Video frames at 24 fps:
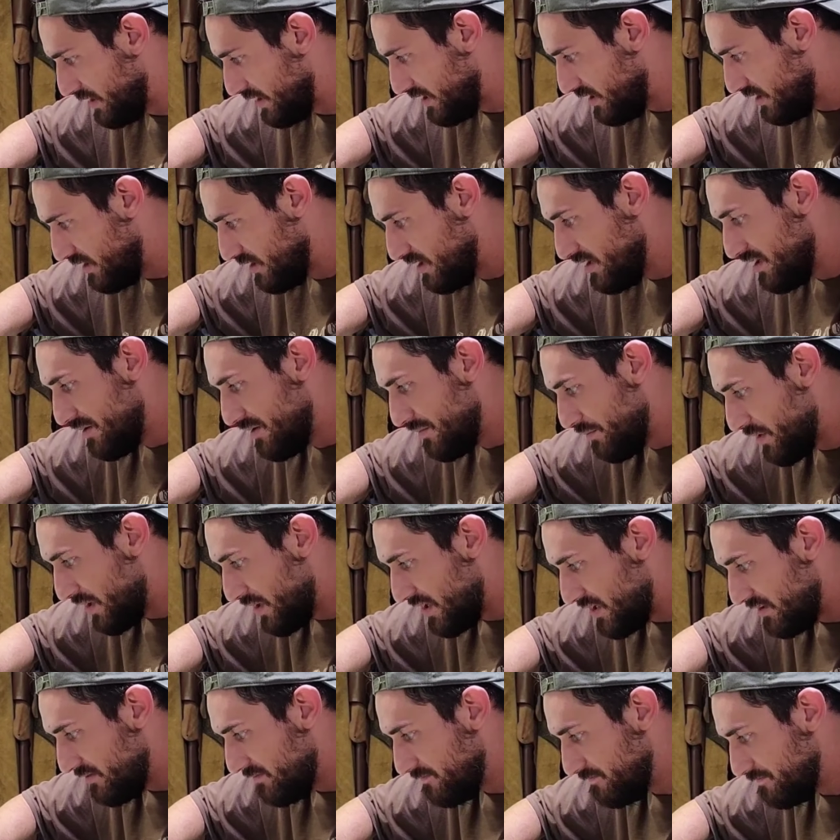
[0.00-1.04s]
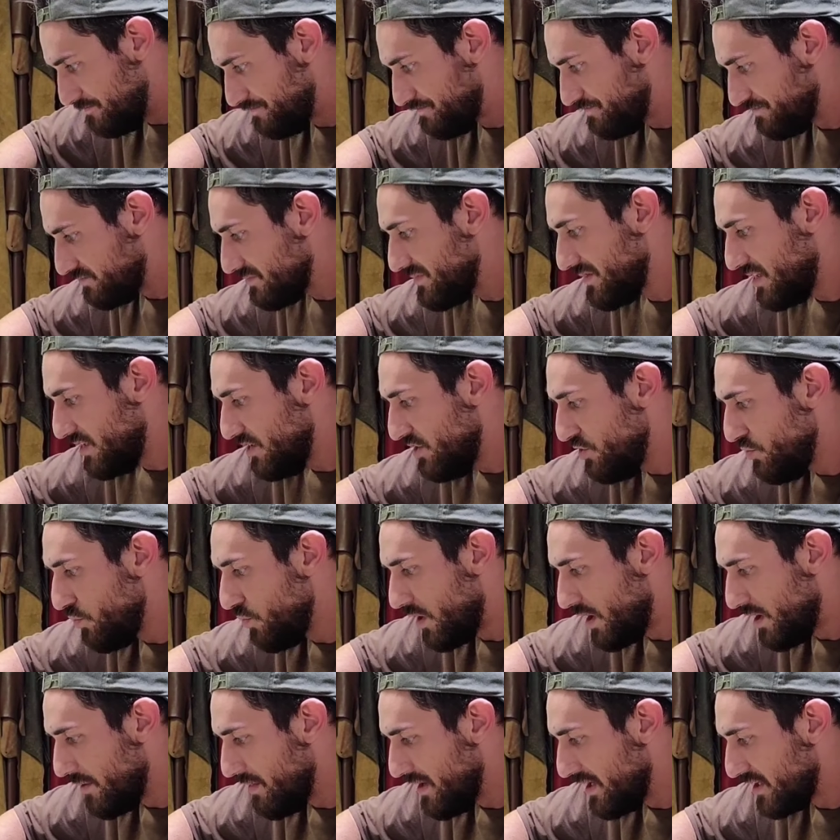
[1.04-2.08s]
bit. But you
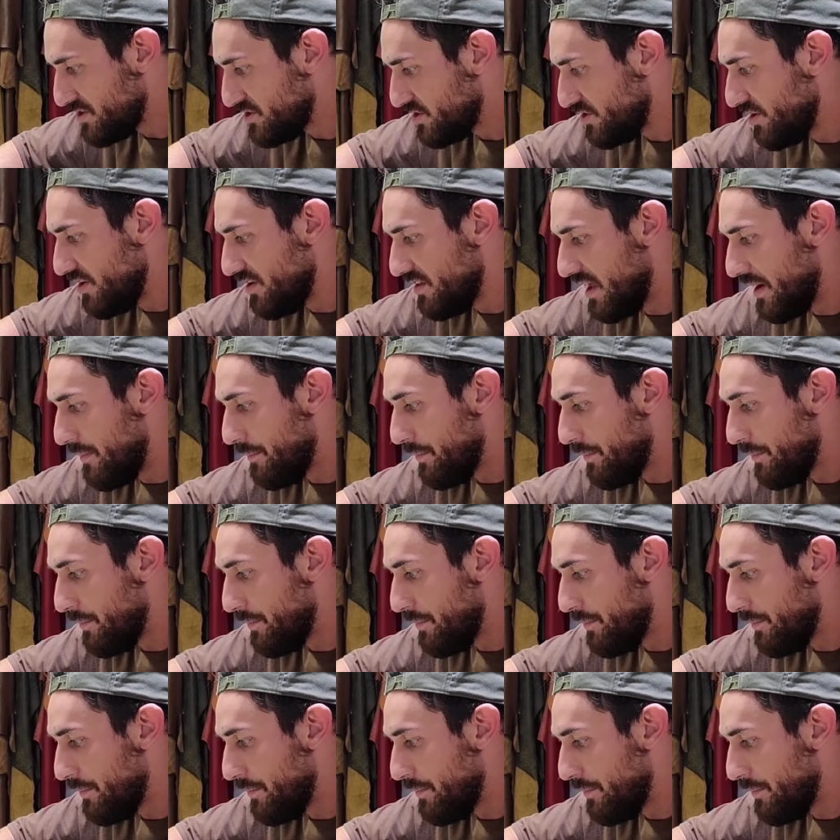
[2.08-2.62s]
want to make sure